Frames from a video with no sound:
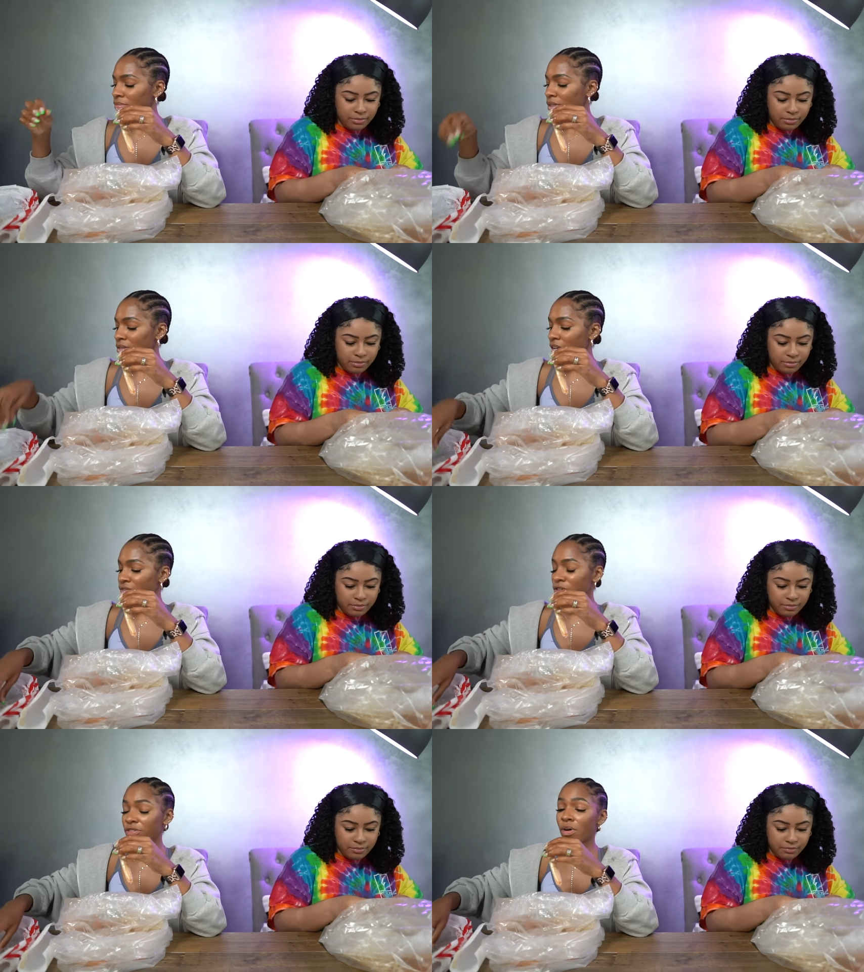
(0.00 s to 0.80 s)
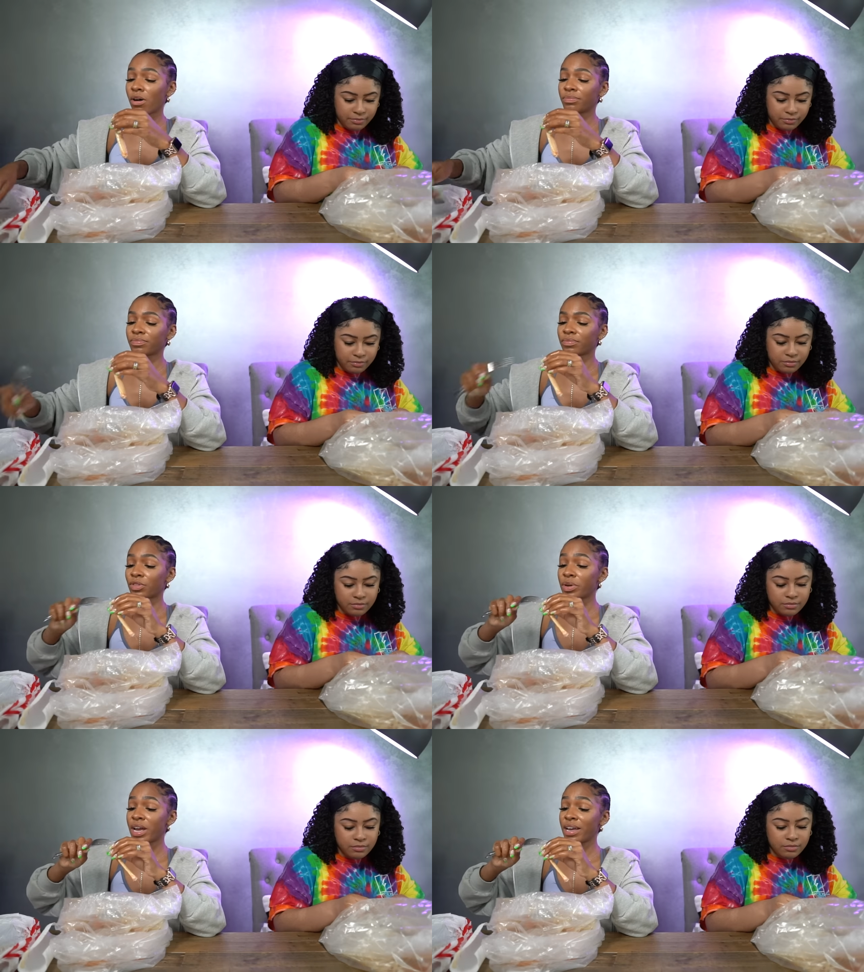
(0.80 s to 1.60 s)
Speaker 1: Because like, first of all,
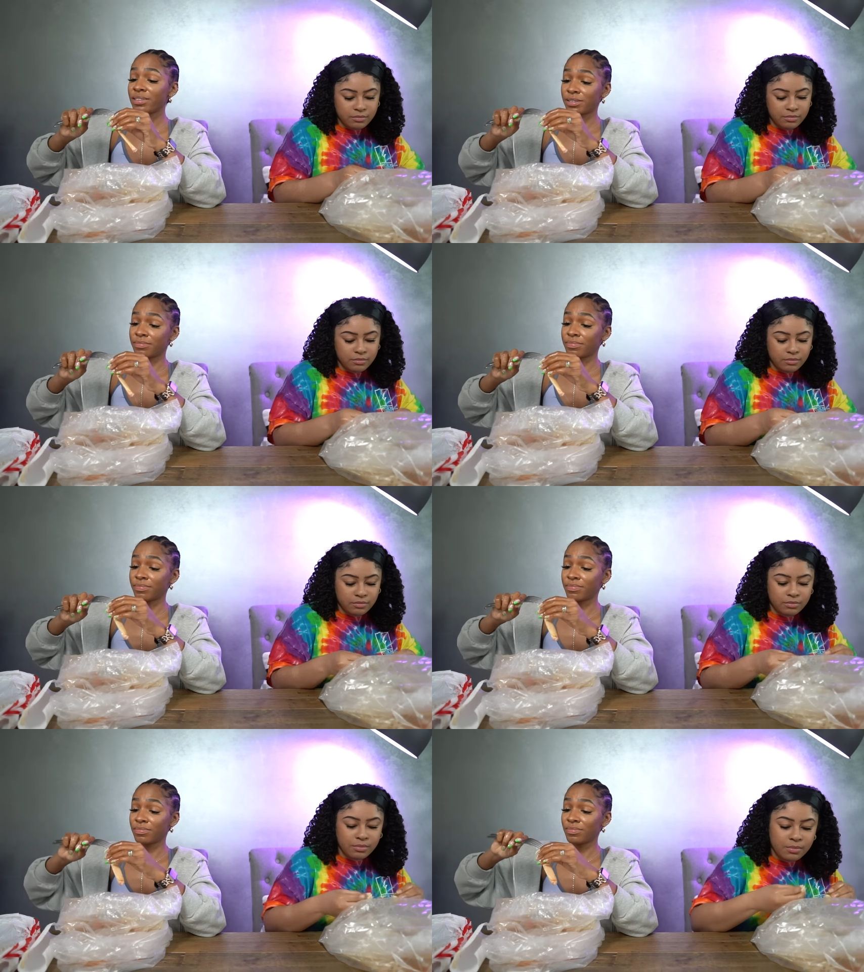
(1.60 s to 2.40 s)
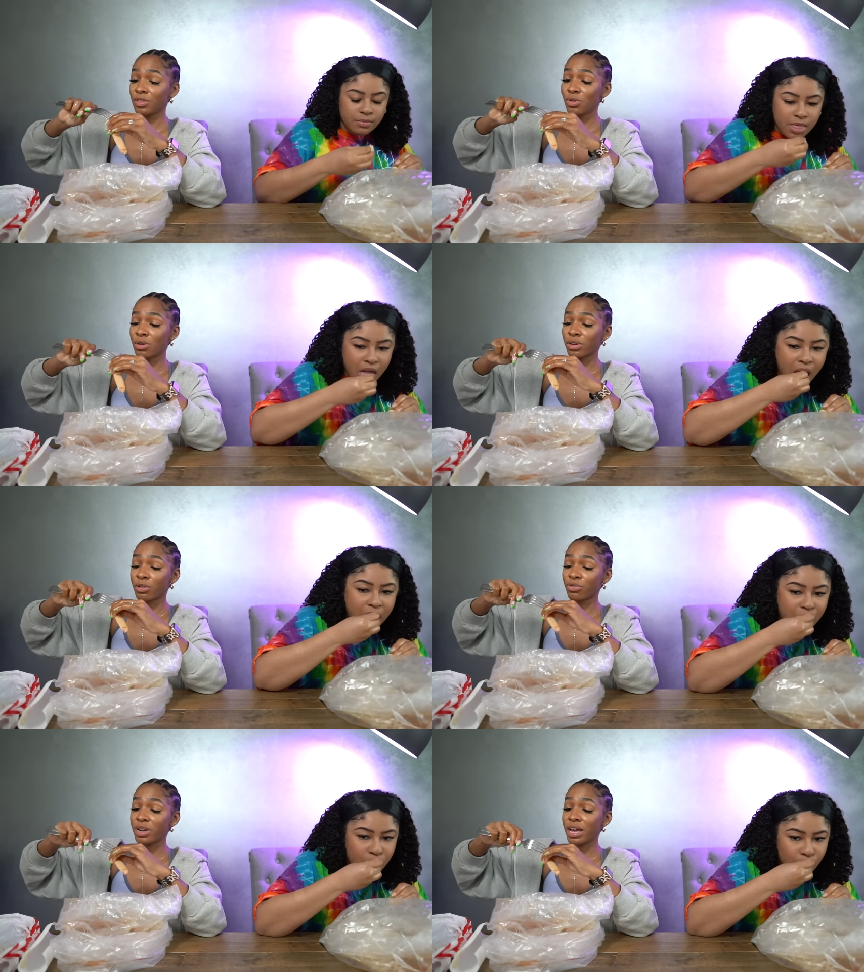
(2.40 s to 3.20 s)
three days, you can only
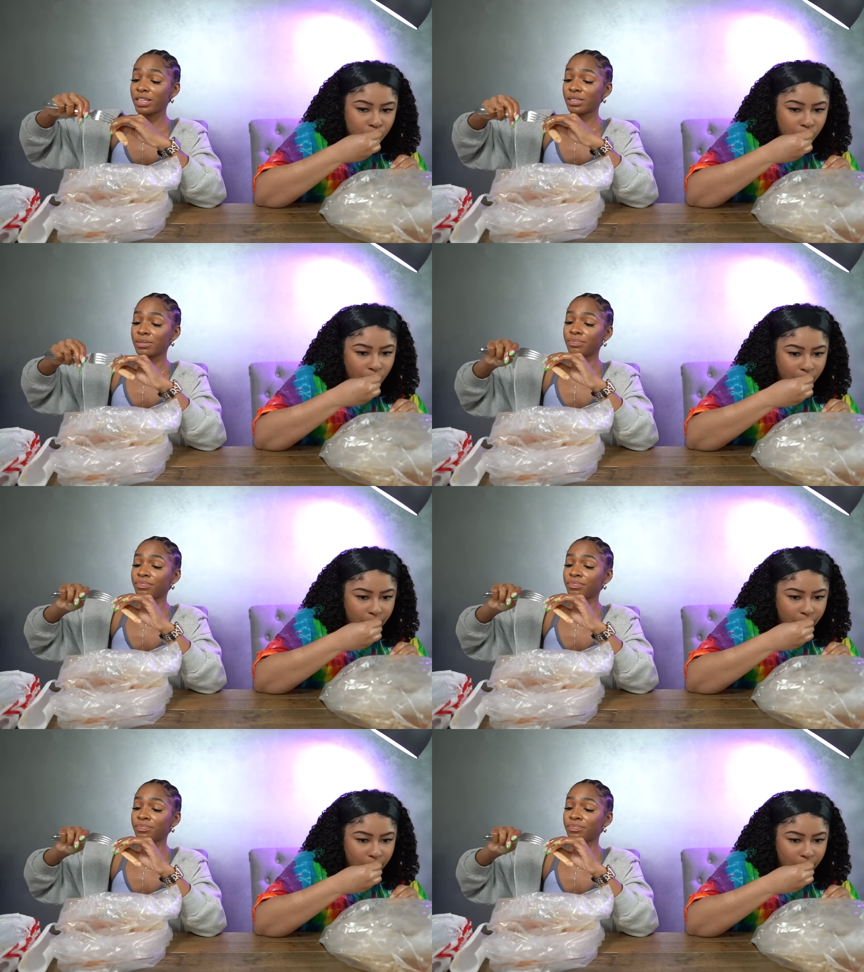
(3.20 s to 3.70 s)
go three days.